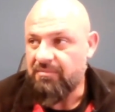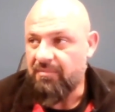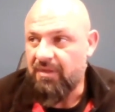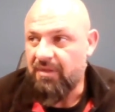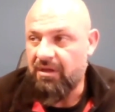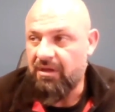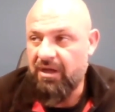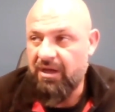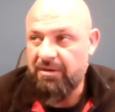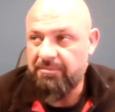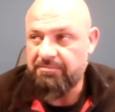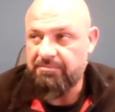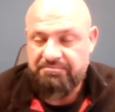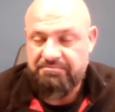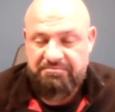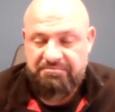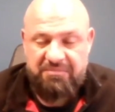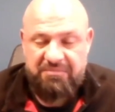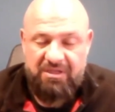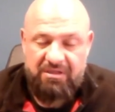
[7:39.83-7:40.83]
Um,
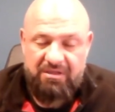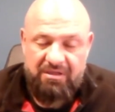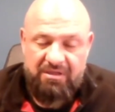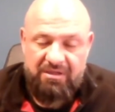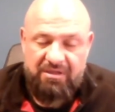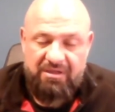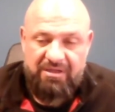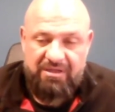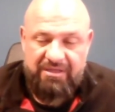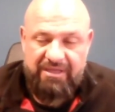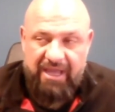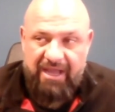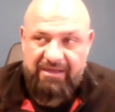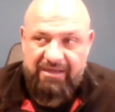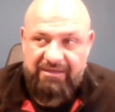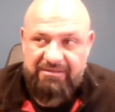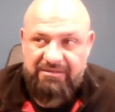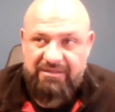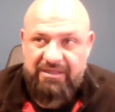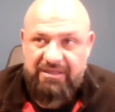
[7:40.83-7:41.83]
yeah.
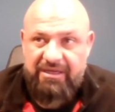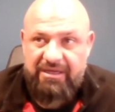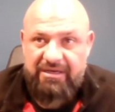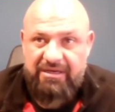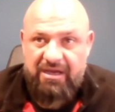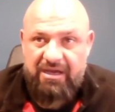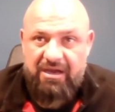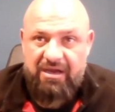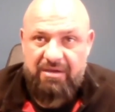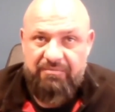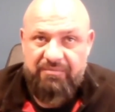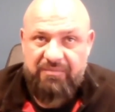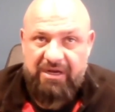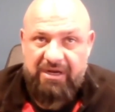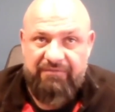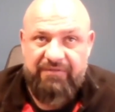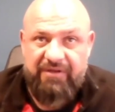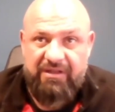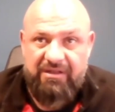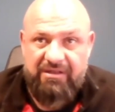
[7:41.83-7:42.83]
And then um, kind of
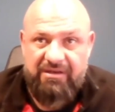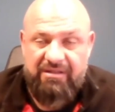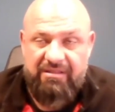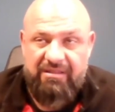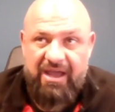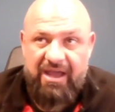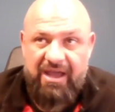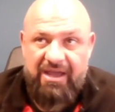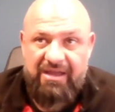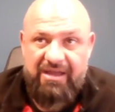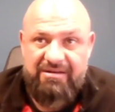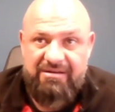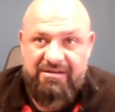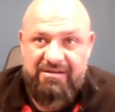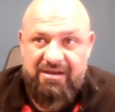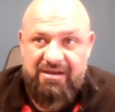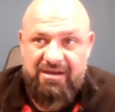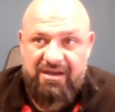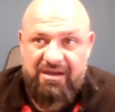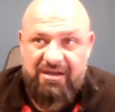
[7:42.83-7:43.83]
fell into that.
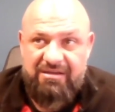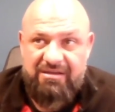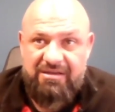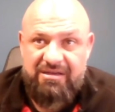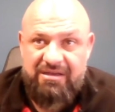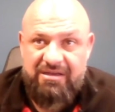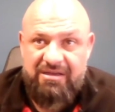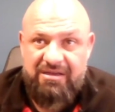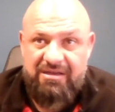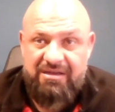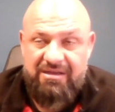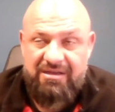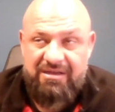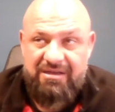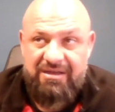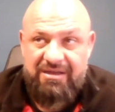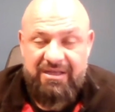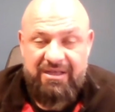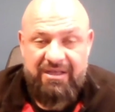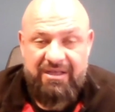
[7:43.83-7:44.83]
Uh,
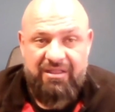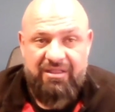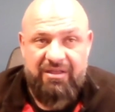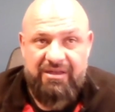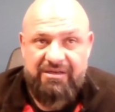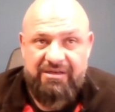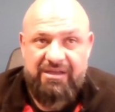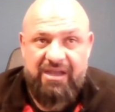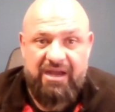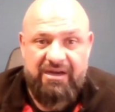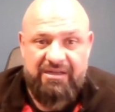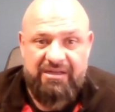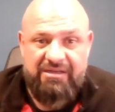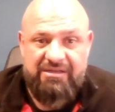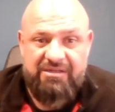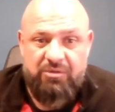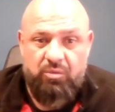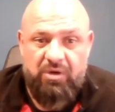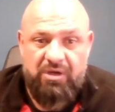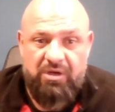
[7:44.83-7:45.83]
then got into
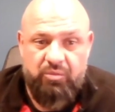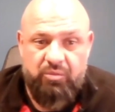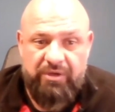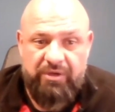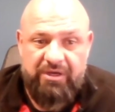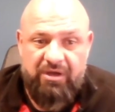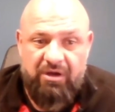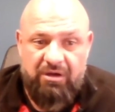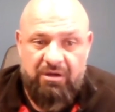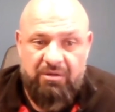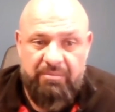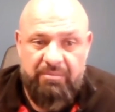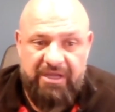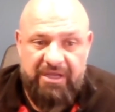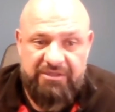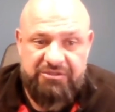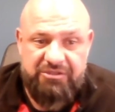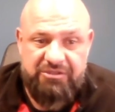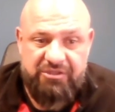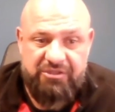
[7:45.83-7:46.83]
what we call managed
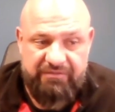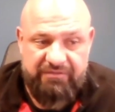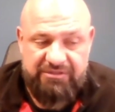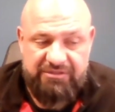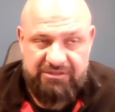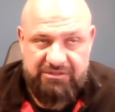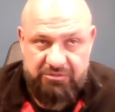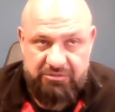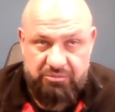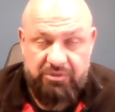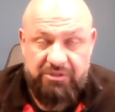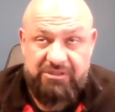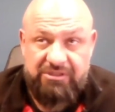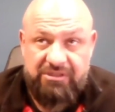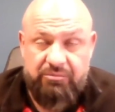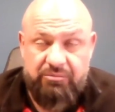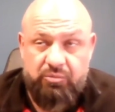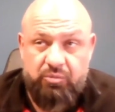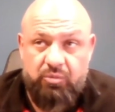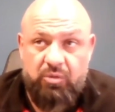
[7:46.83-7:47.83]
services, which
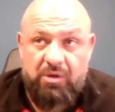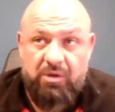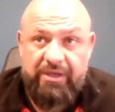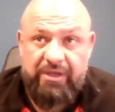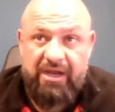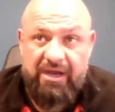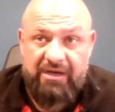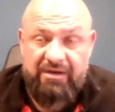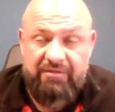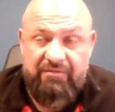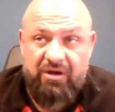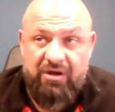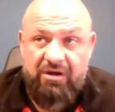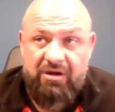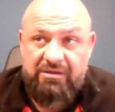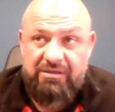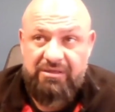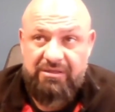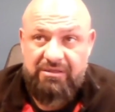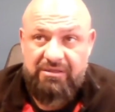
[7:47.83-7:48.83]
what we kind of
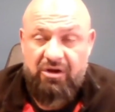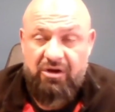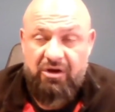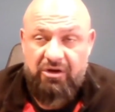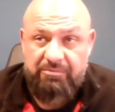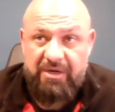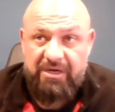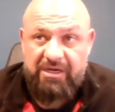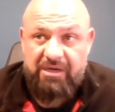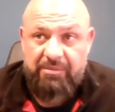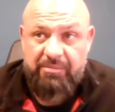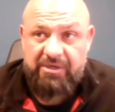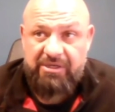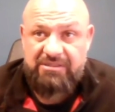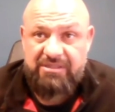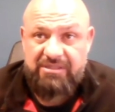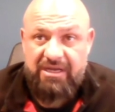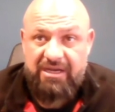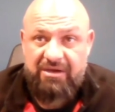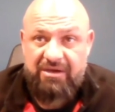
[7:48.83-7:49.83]
are, our, my company is
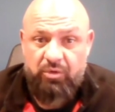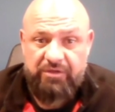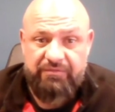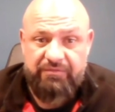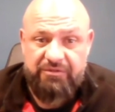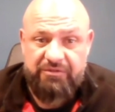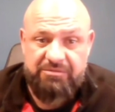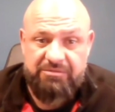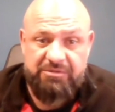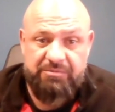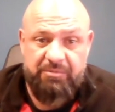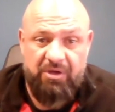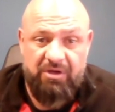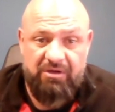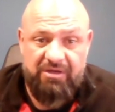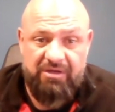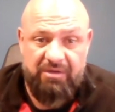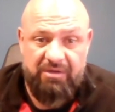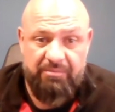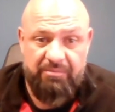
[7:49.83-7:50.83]
now. Worked for some small
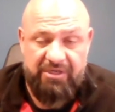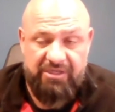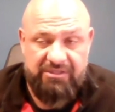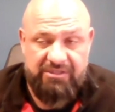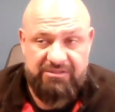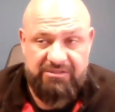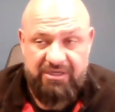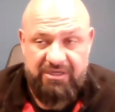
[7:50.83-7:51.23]
companies.